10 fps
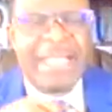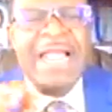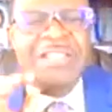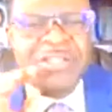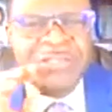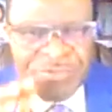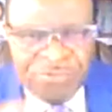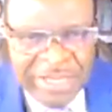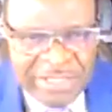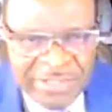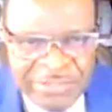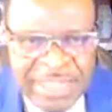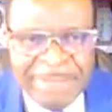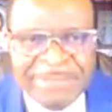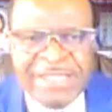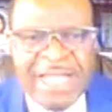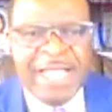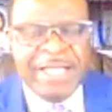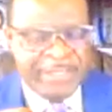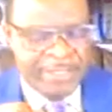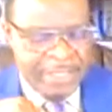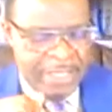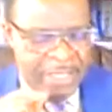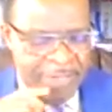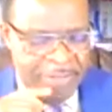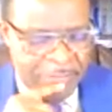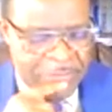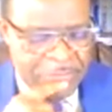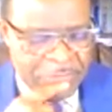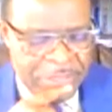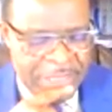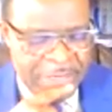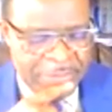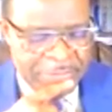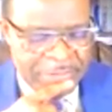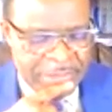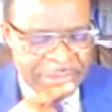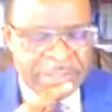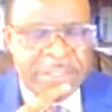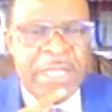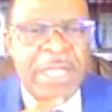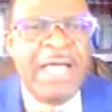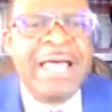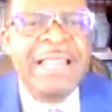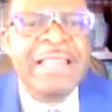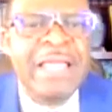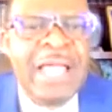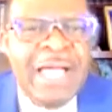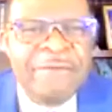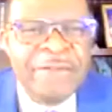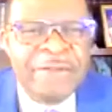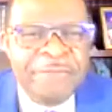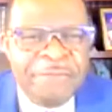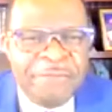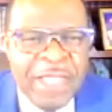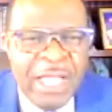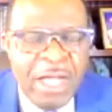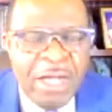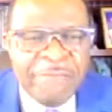I just rest today? I'm tired. You're going to hear those things. Are they having fear of